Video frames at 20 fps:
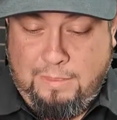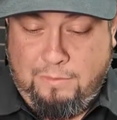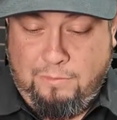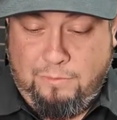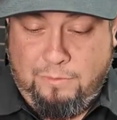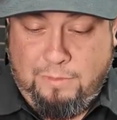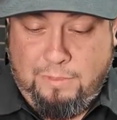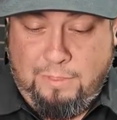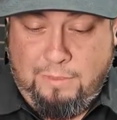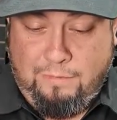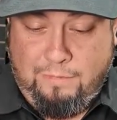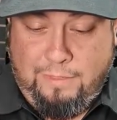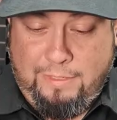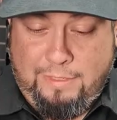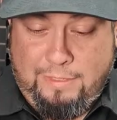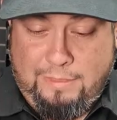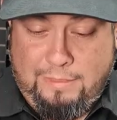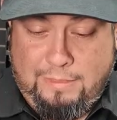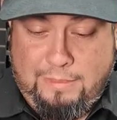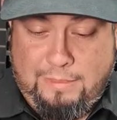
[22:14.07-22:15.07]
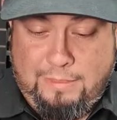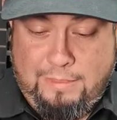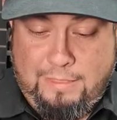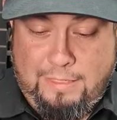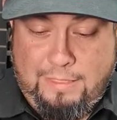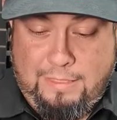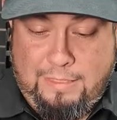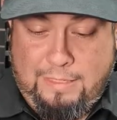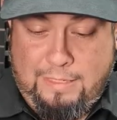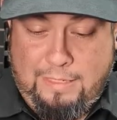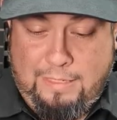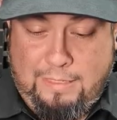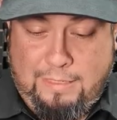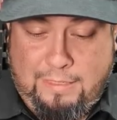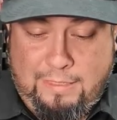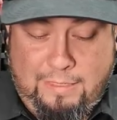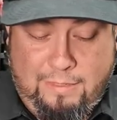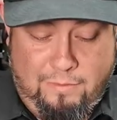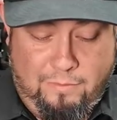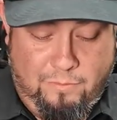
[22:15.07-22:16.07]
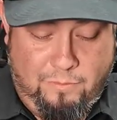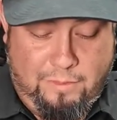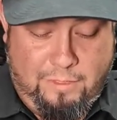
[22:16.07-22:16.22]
We'll see if I can set that down